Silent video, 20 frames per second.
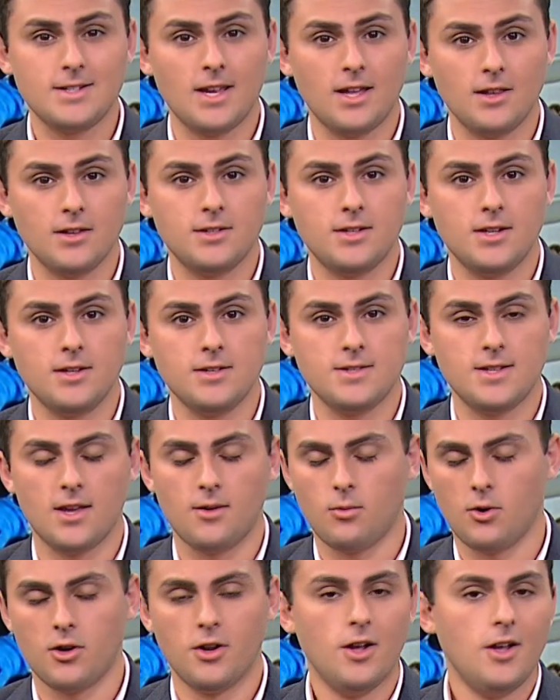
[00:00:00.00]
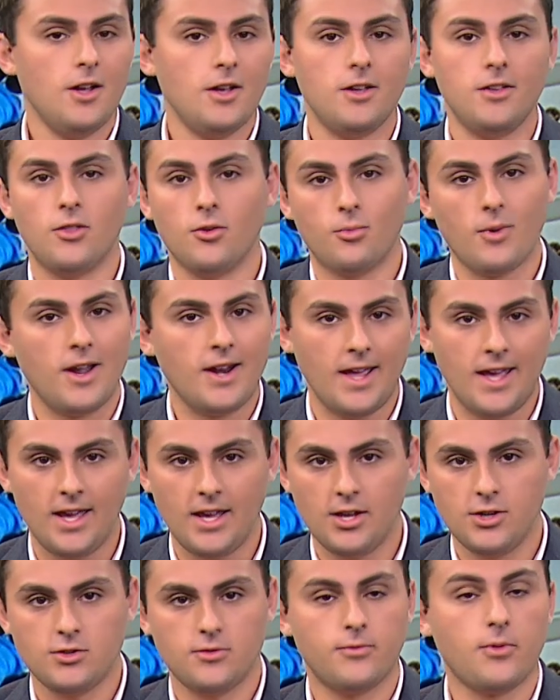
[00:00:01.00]
skeletons that were the right
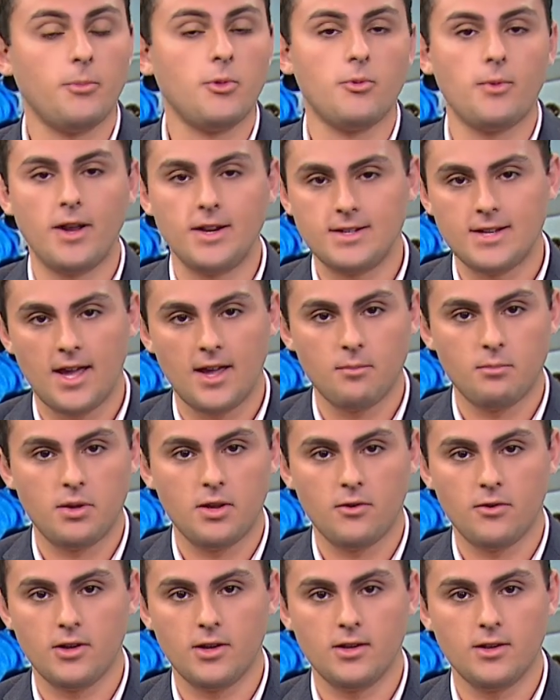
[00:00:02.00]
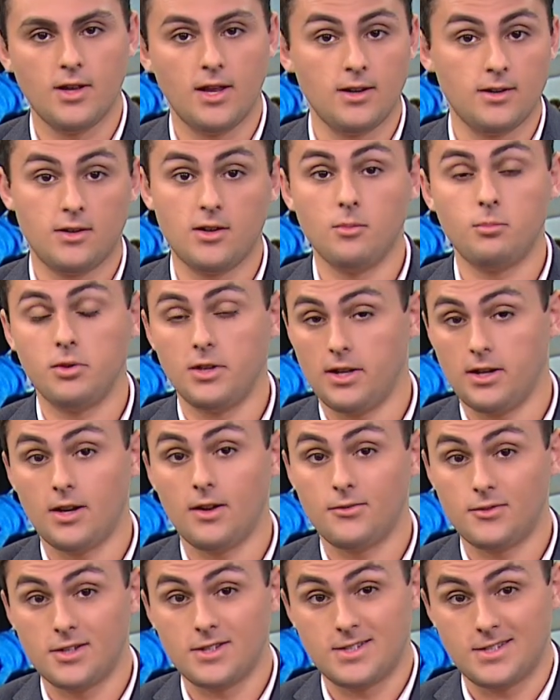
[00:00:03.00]
age, from the right time period, and complete
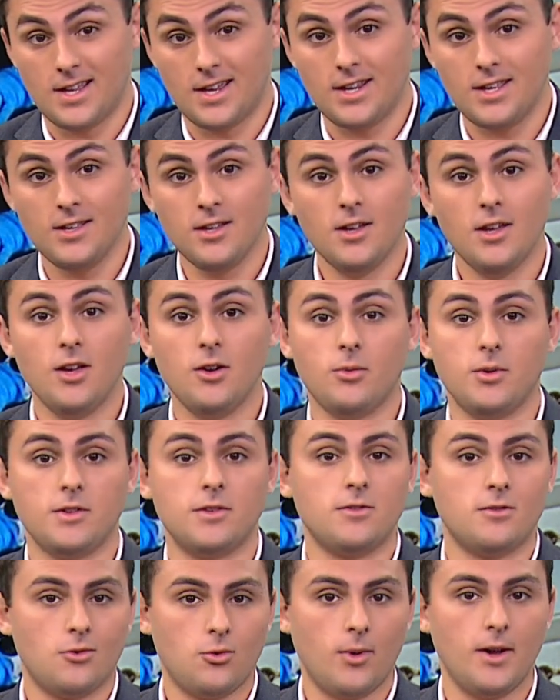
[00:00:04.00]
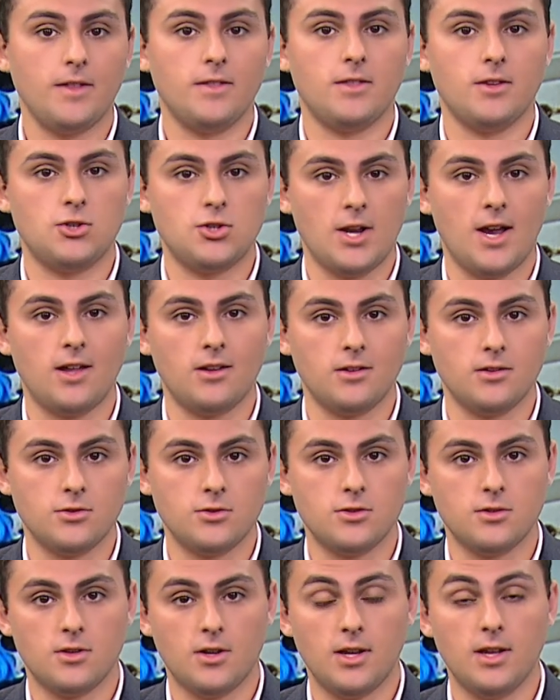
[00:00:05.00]
enough to study was quite the
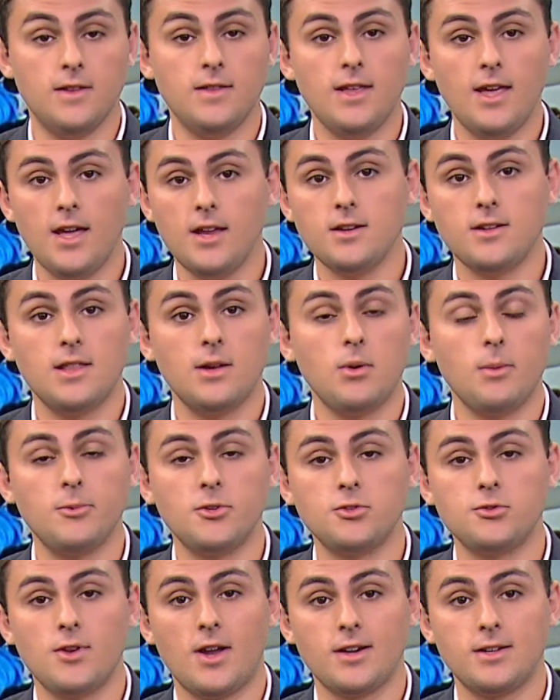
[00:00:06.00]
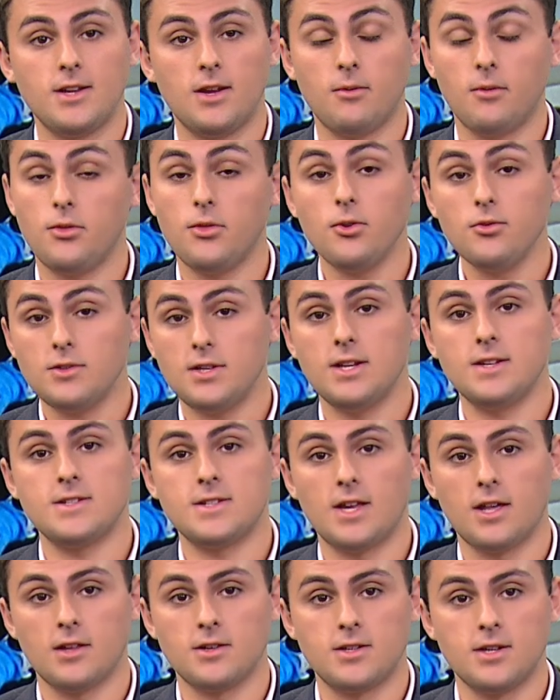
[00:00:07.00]
challenge. Uh, in the end, they were able to track down 13
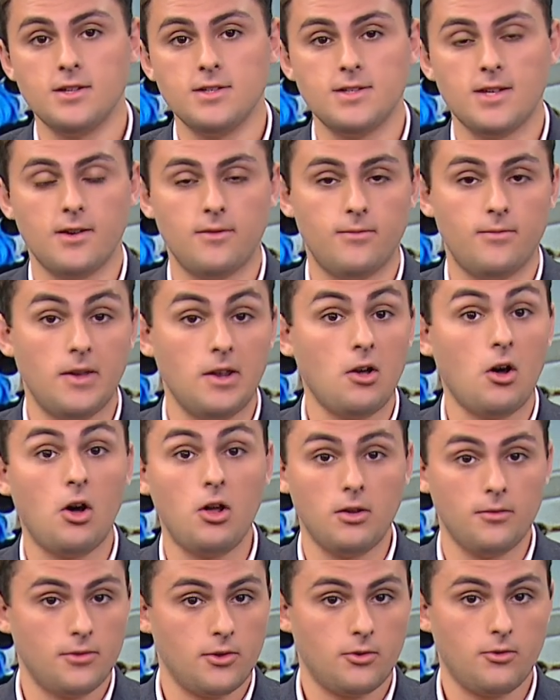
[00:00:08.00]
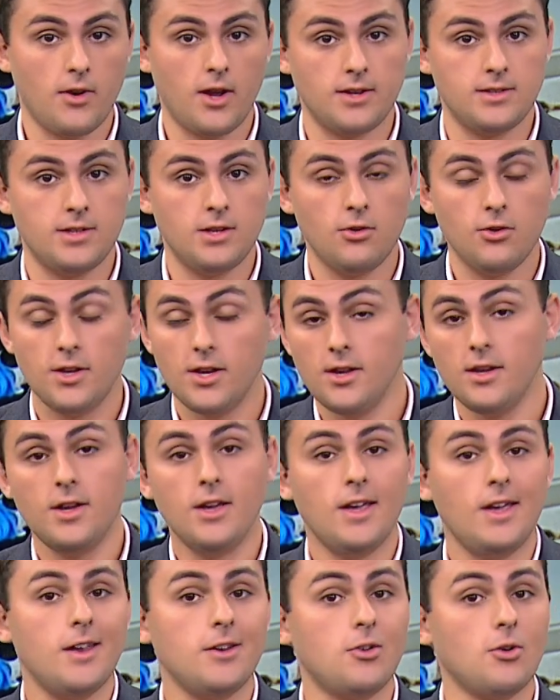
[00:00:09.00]
skeletons that fit all of the criteria
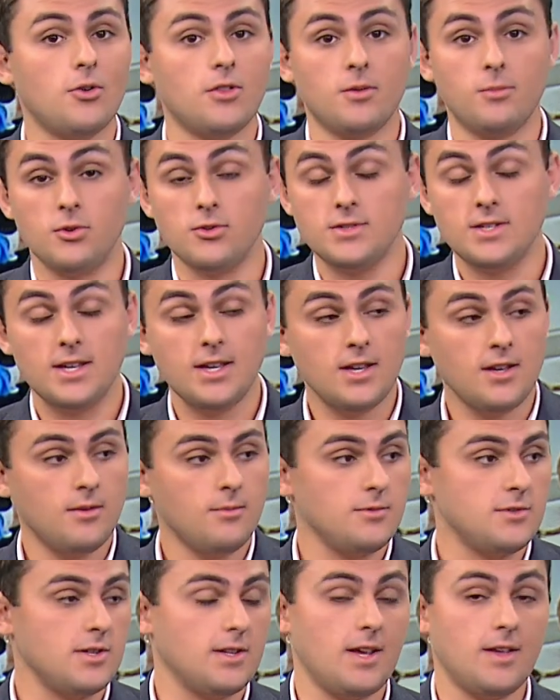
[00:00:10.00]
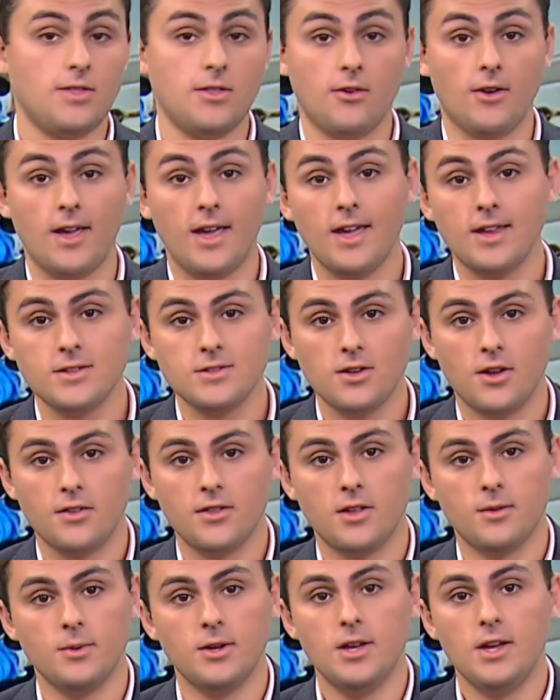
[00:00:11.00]
and go to the museums and get their hands on
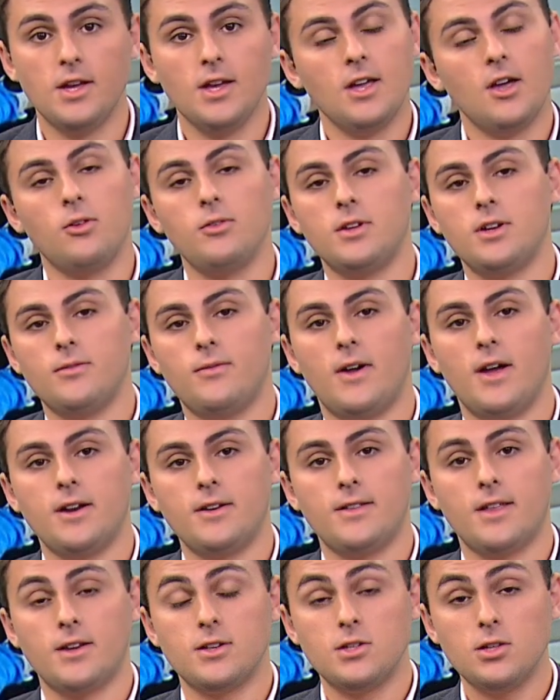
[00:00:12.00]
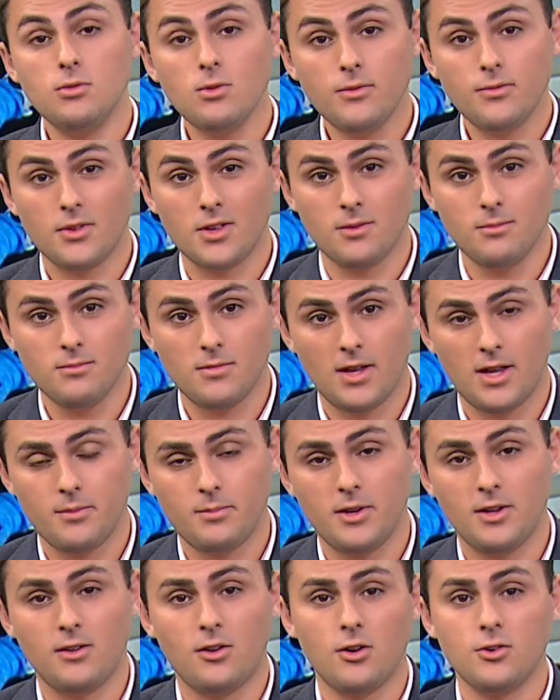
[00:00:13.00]
them, only to find that two of them had
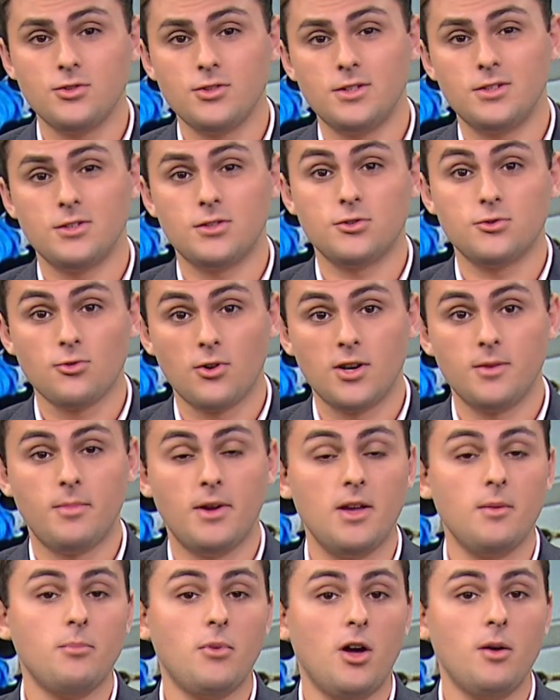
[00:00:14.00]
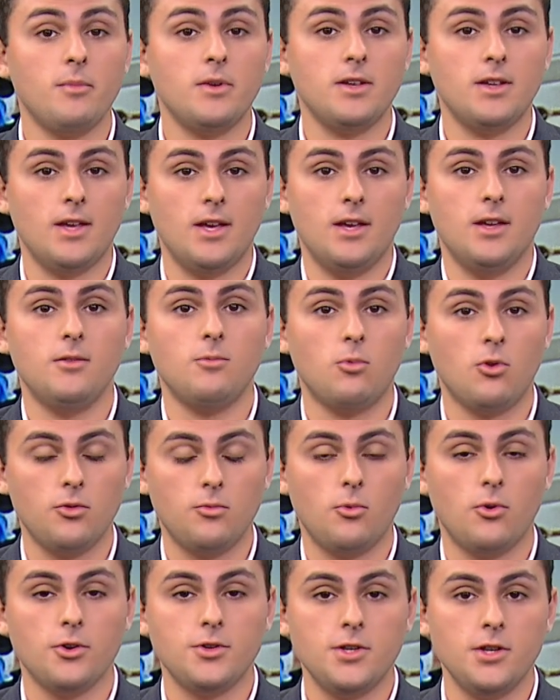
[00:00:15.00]
been largely destroyed by a bombing in World
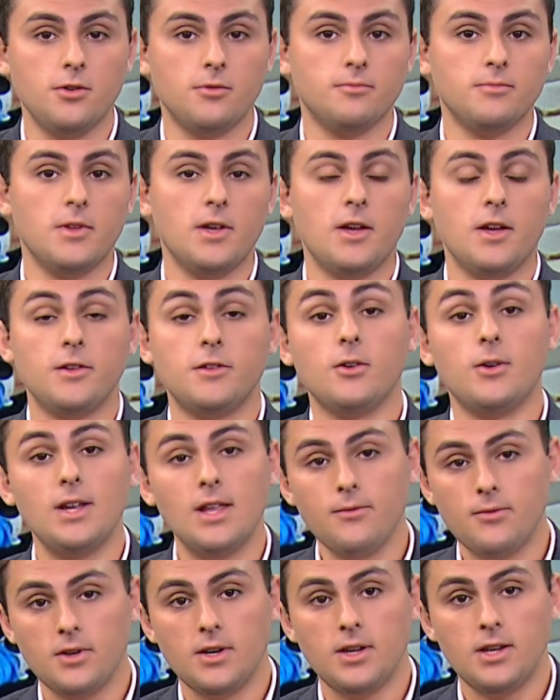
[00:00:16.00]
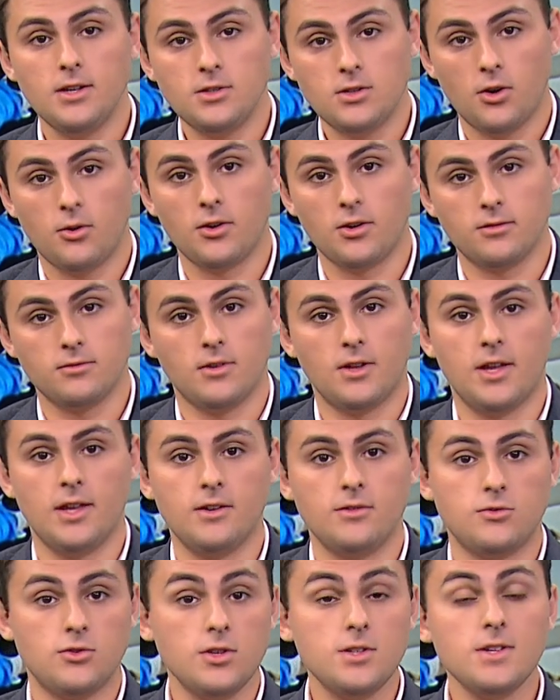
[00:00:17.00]
War II. So 11 in total,
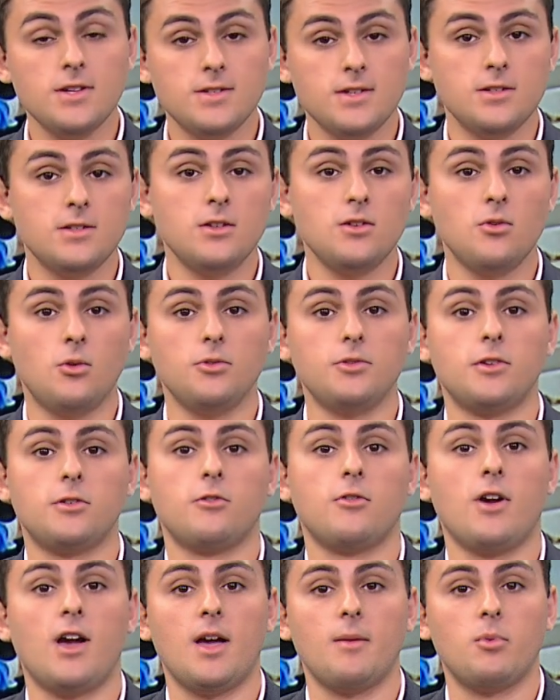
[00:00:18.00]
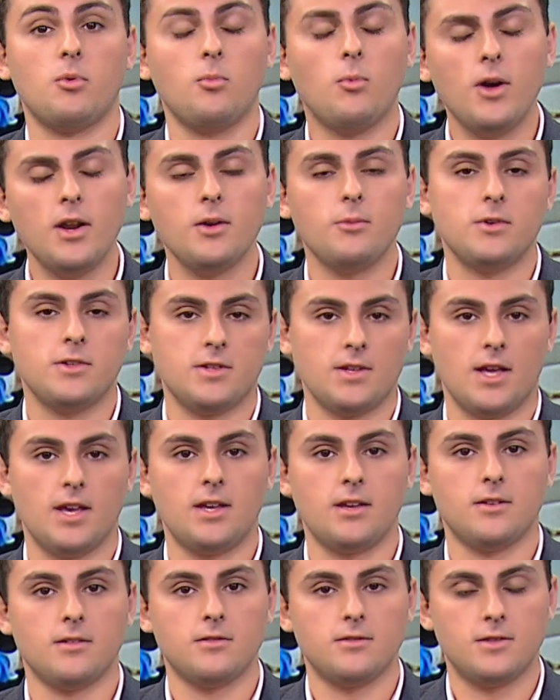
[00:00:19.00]
and just listen to Nowell describe what it was
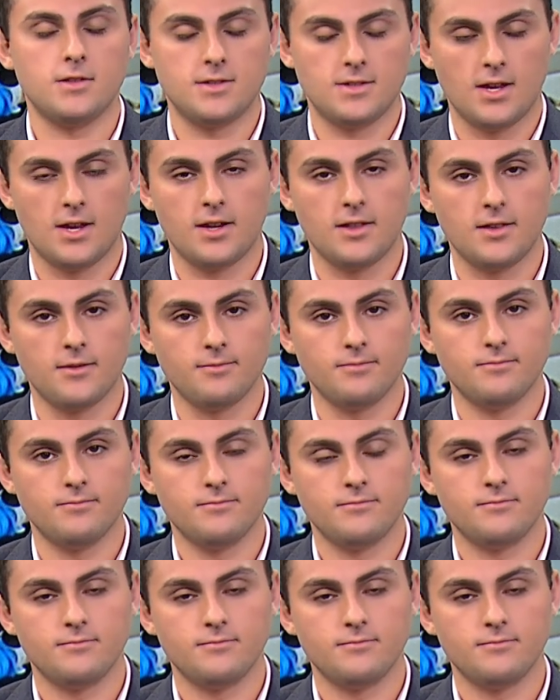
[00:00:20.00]
like to study them